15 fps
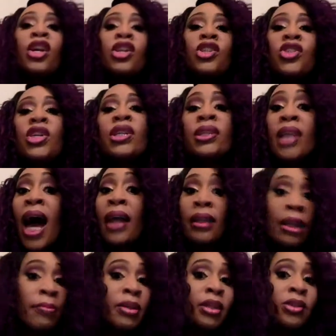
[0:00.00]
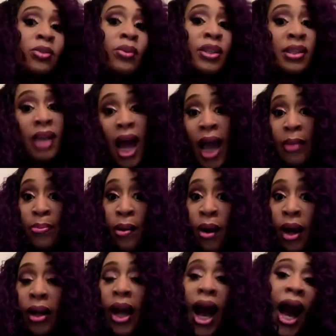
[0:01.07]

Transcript: she's not limited to a side part.